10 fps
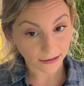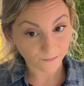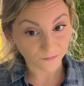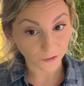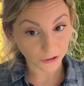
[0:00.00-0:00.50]

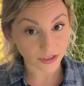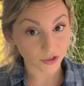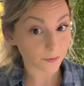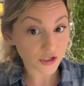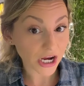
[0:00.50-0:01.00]
fertilizer,
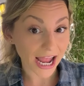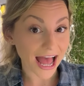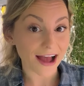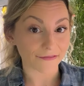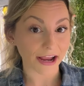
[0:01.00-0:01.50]
which I
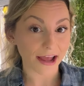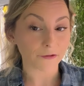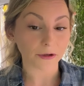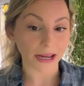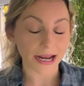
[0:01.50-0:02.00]
have
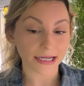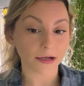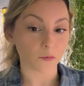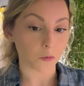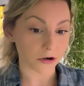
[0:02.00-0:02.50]
organic
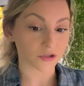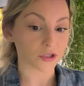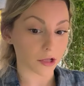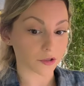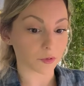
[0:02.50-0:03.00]

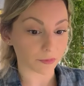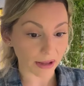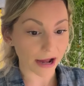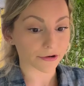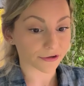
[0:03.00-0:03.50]
water-soluble
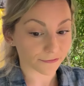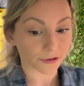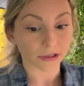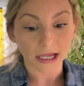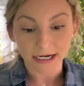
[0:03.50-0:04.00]
powdered
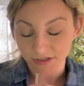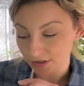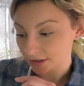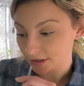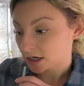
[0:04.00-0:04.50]

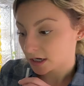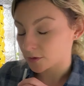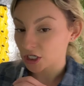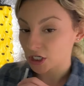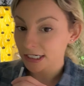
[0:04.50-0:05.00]
fertilizer, which
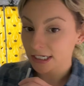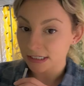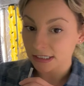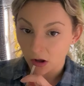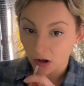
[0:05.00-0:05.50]
I can
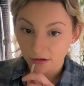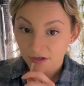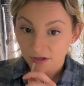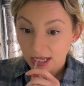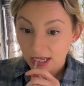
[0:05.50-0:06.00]
dissolve,
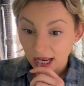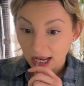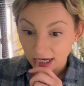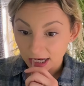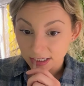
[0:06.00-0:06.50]

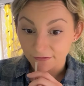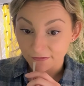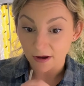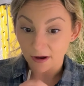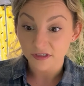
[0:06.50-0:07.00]
and
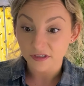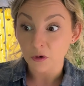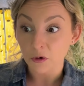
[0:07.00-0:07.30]
I've spoken